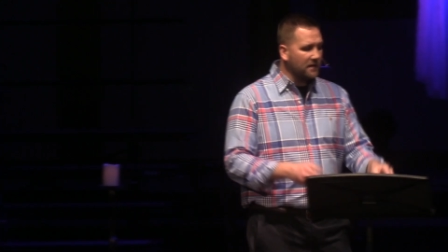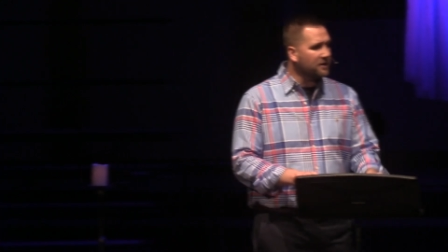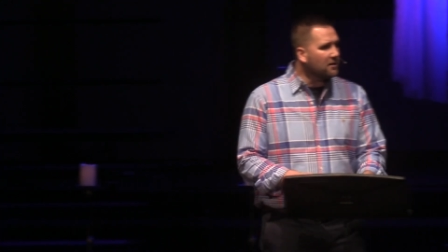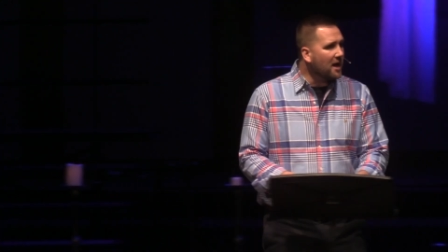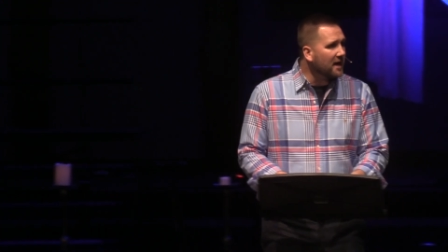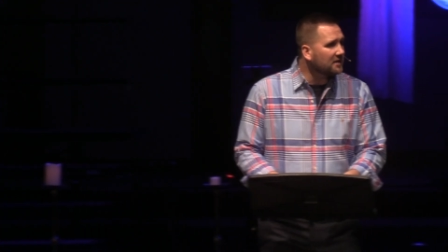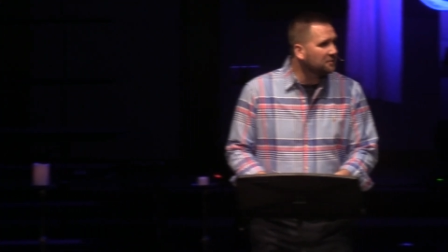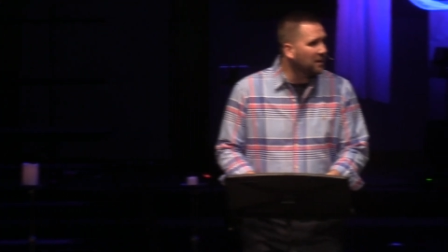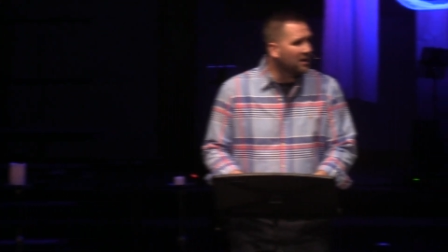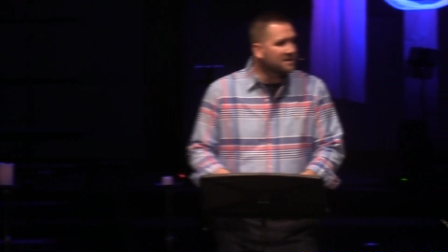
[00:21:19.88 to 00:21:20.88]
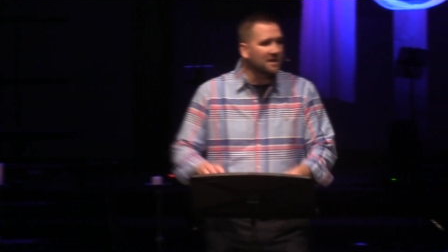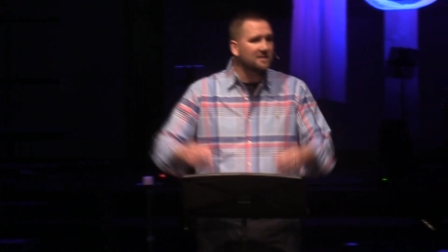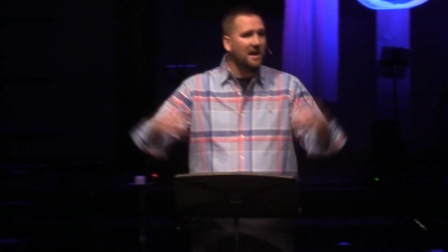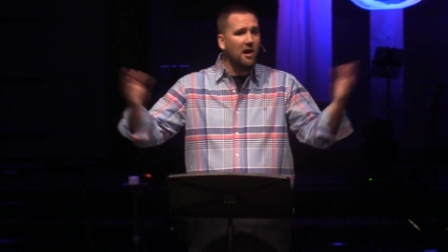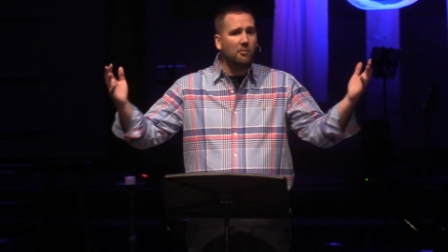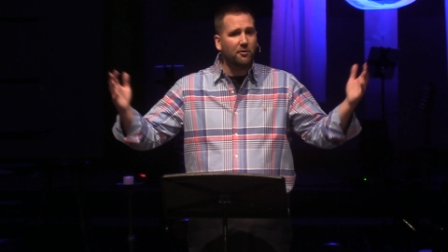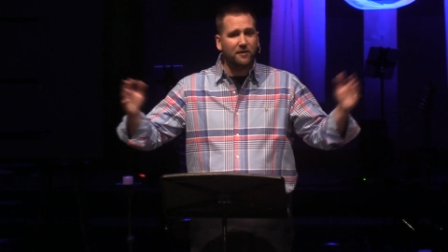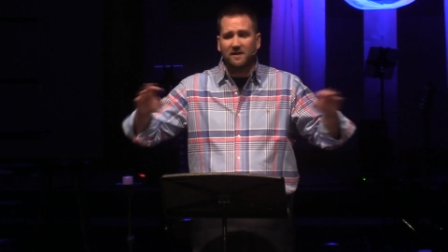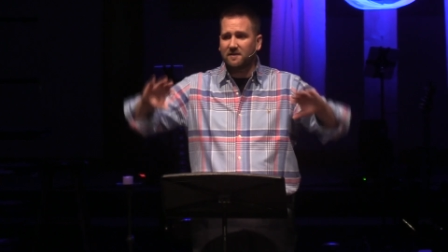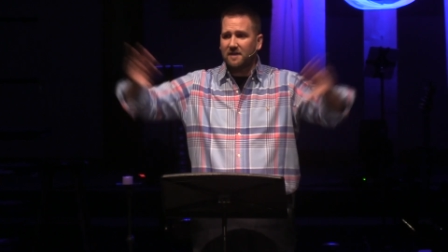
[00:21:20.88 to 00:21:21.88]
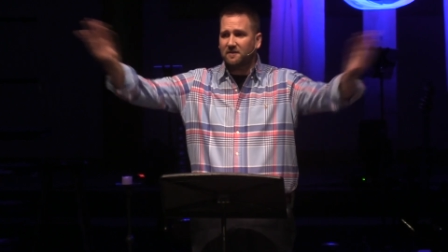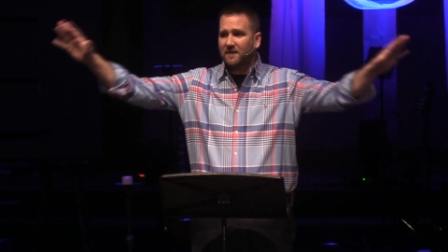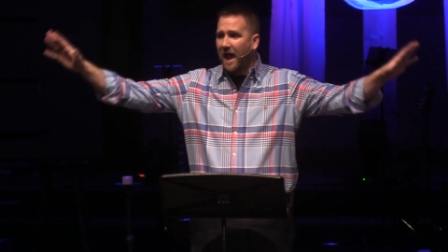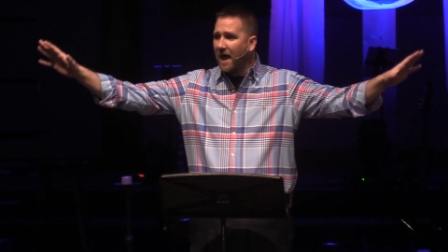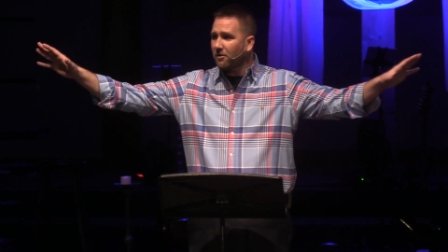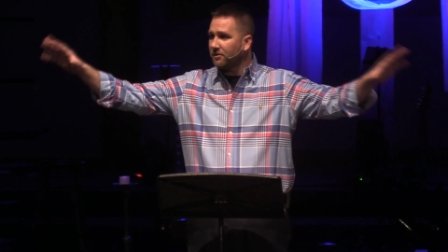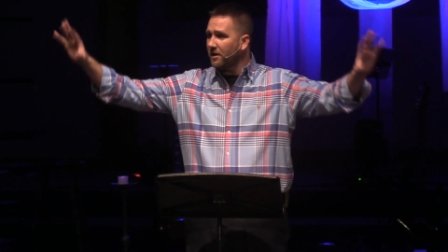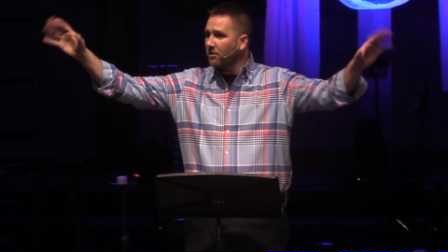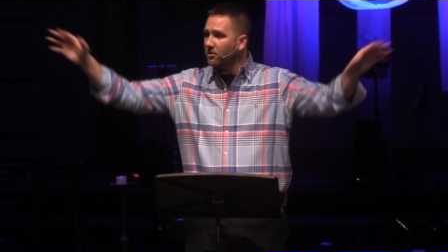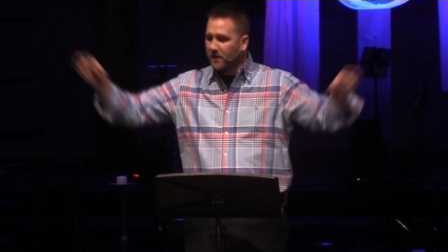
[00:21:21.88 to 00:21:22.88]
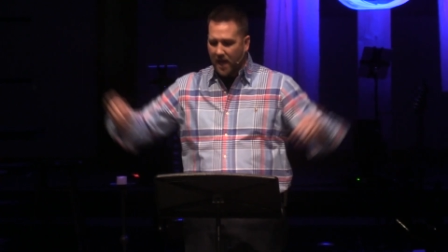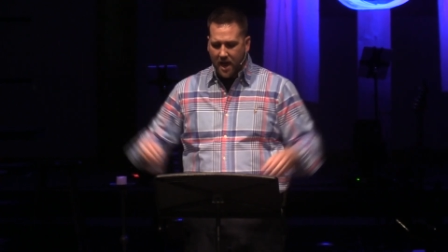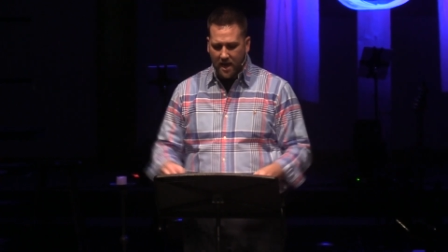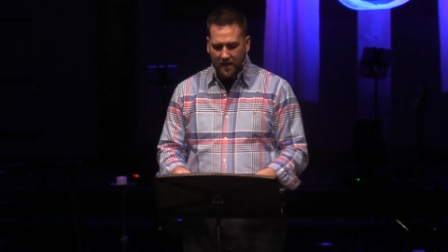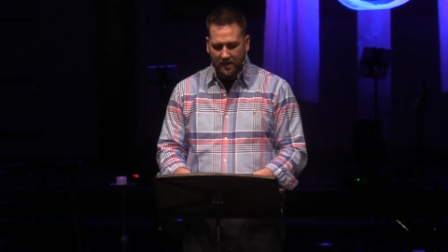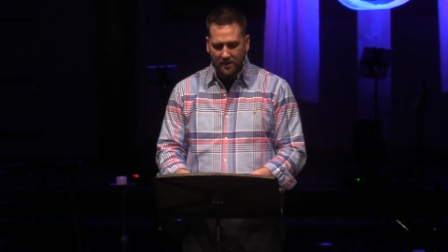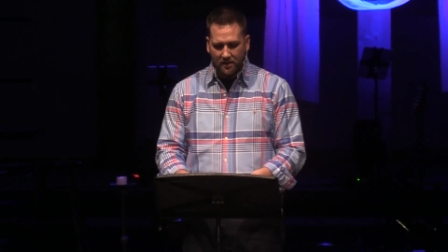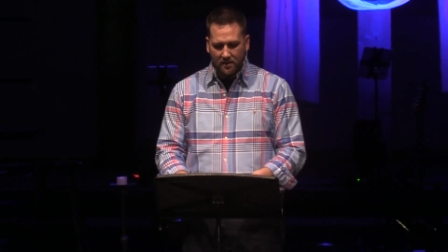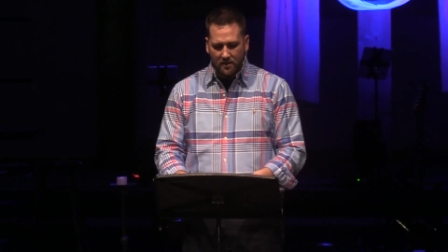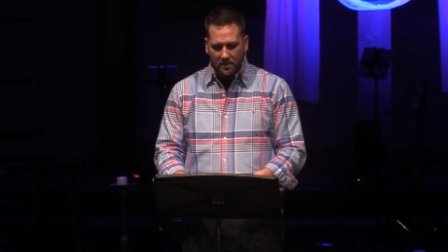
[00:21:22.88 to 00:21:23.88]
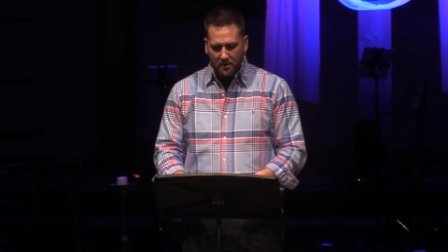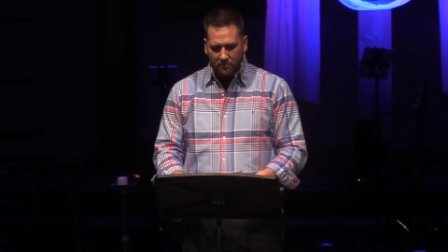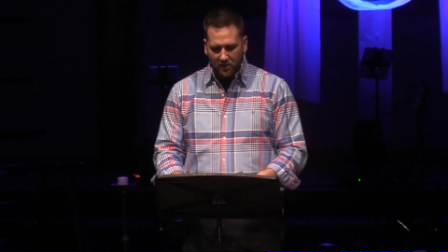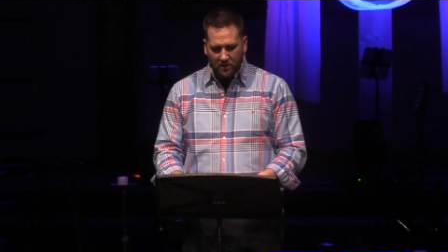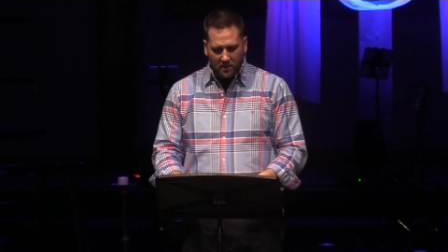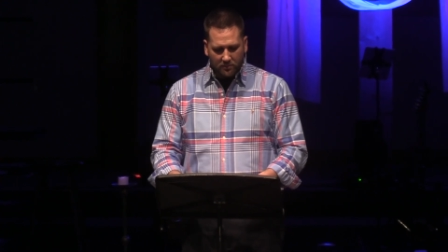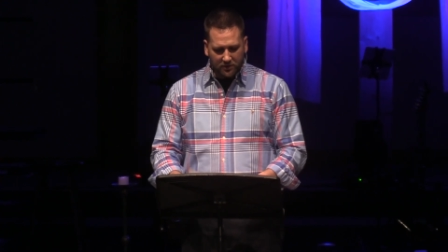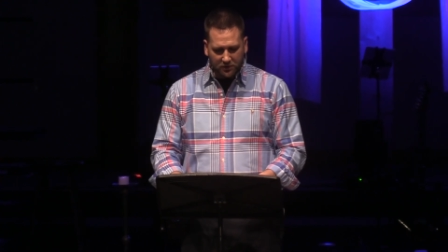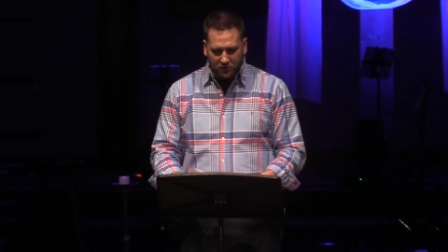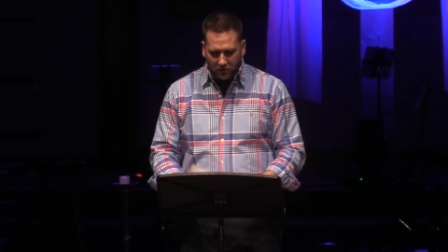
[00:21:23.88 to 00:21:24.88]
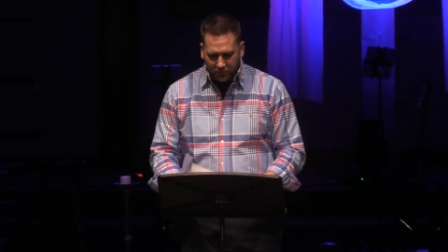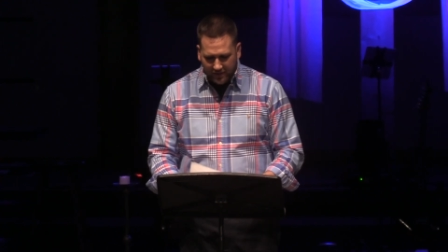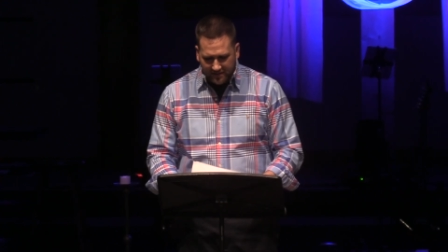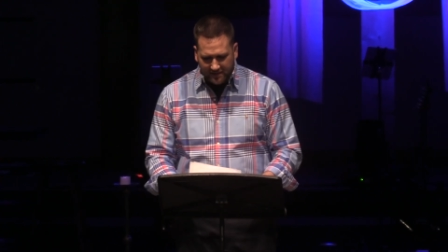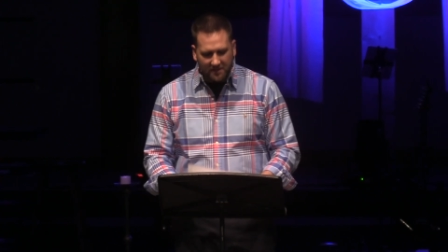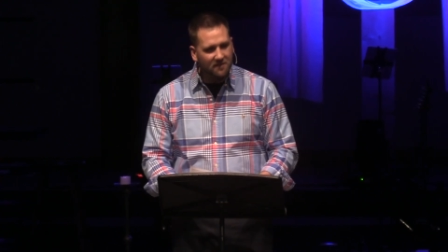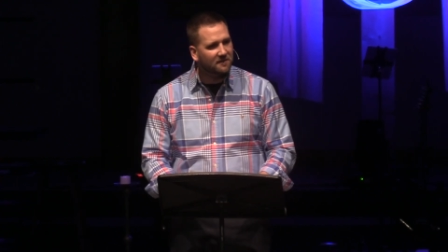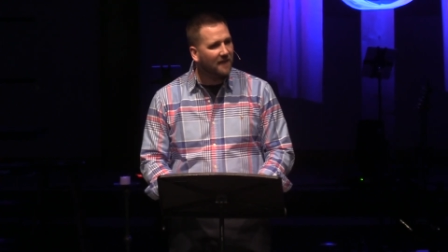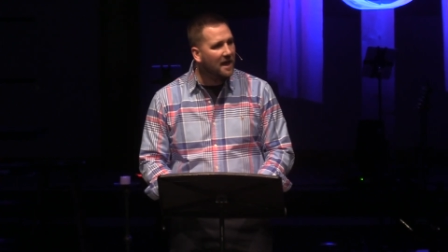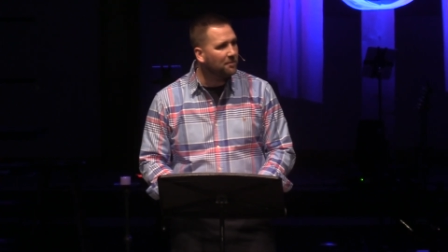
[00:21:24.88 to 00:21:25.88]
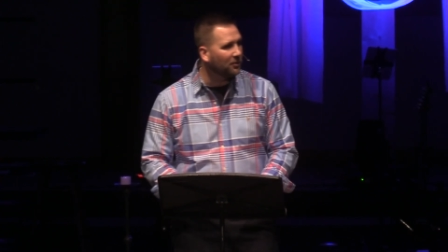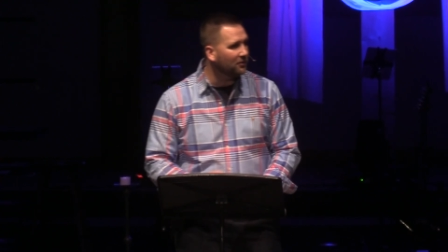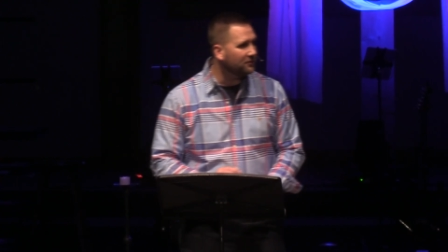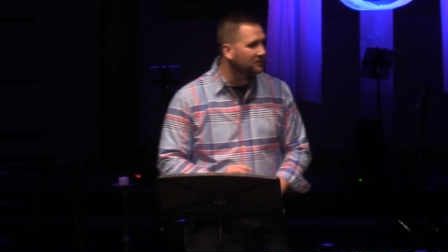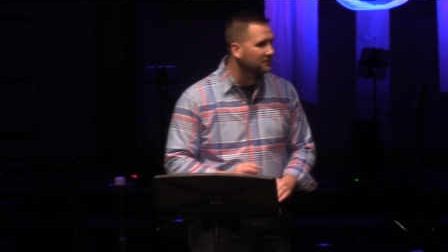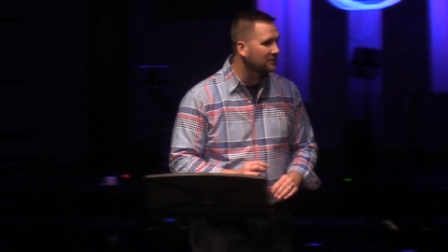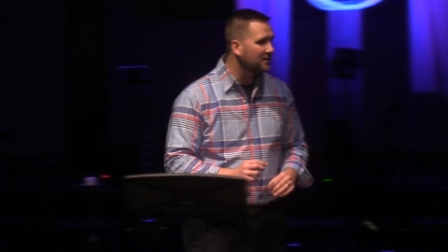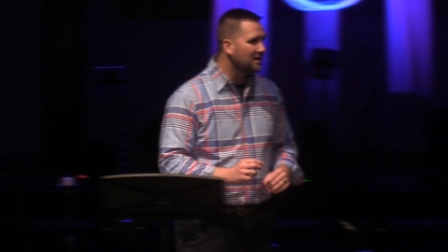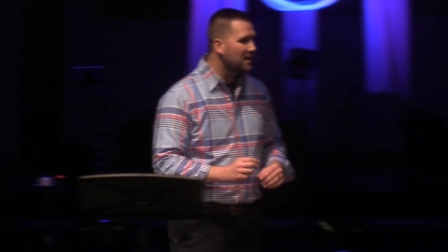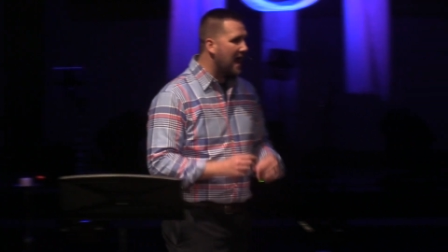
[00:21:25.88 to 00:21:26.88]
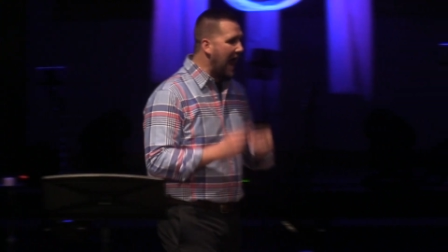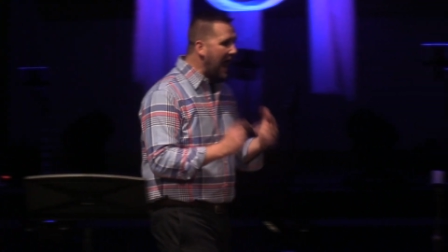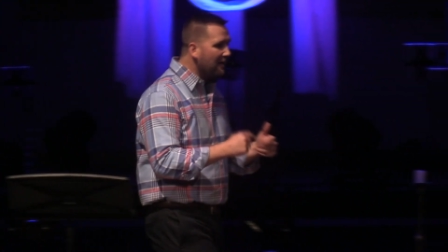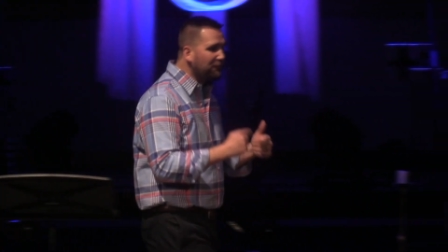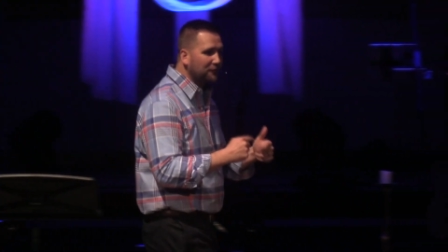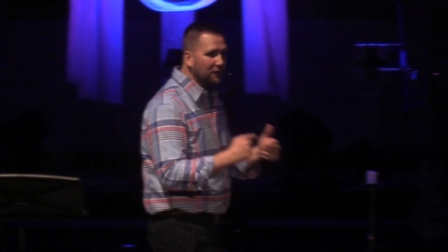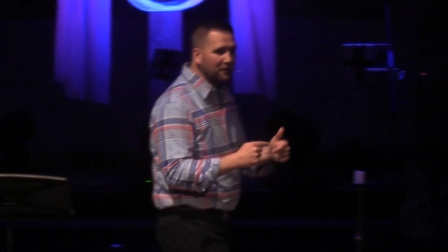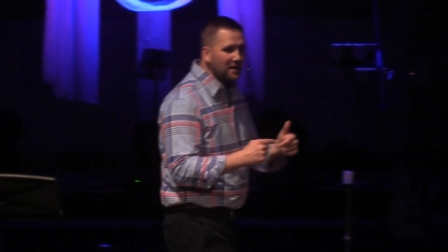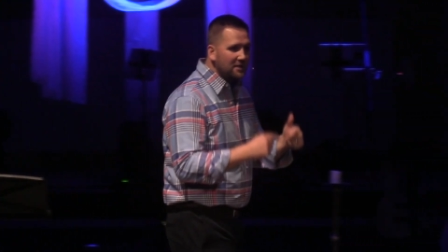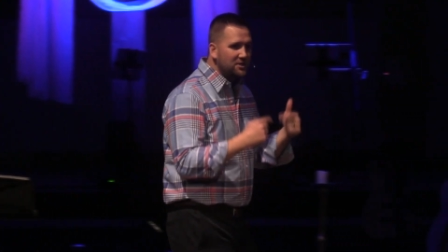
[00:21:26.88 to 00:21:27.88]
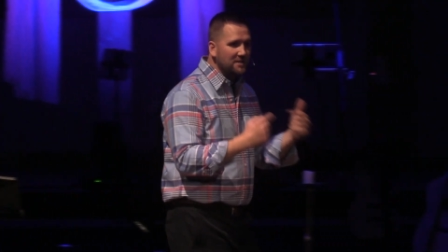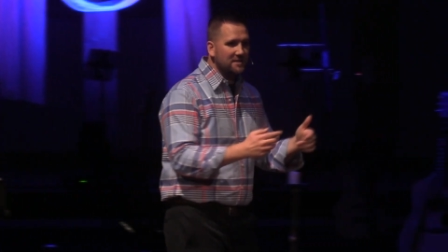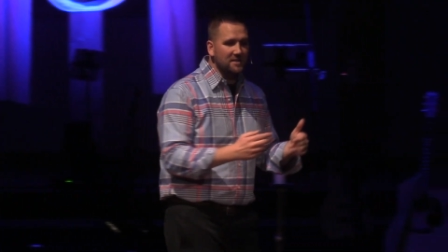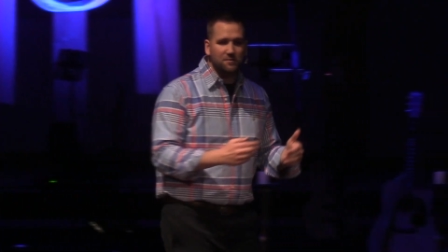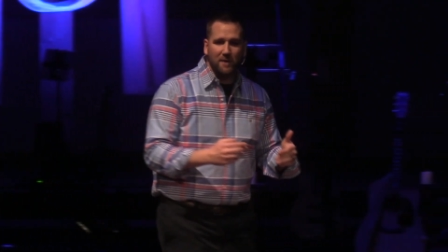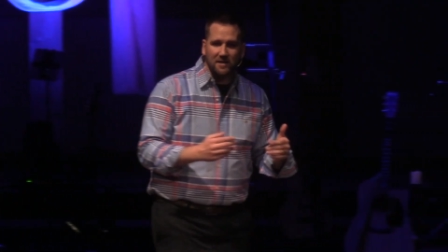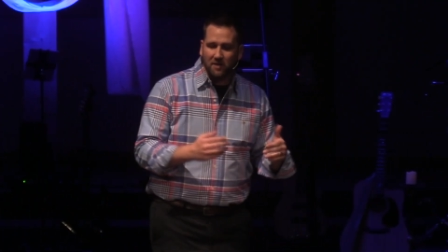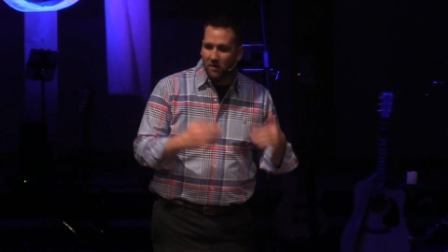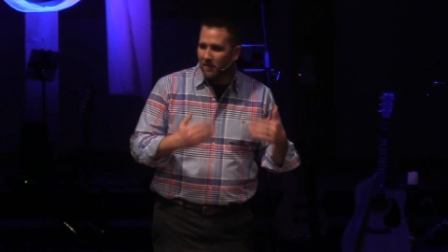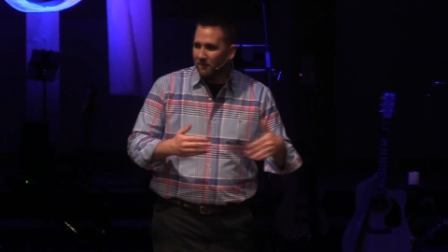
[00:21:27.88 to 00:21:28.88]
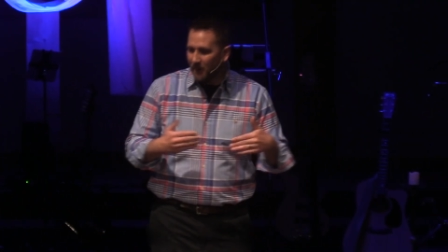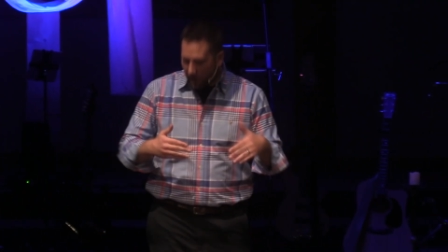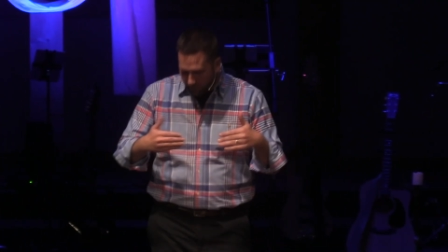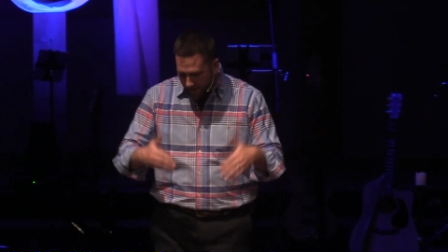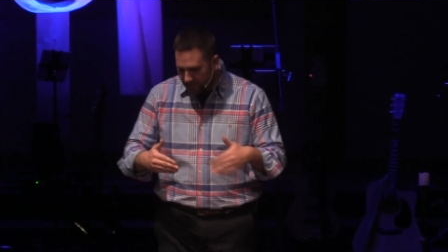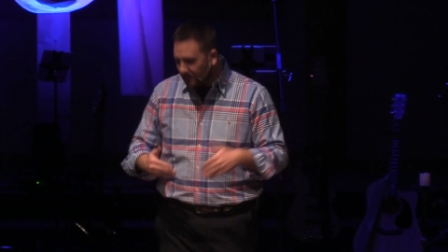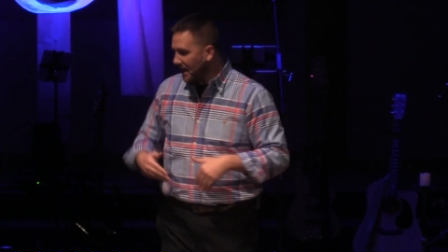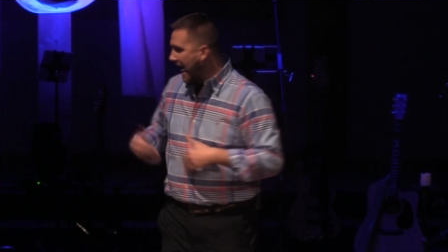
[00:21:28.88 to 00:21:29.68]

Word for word: they're not experiencing terrible things. They scatter. They're okay. But, but the truth is, the disciples, after Jesus is uh, re- arrested,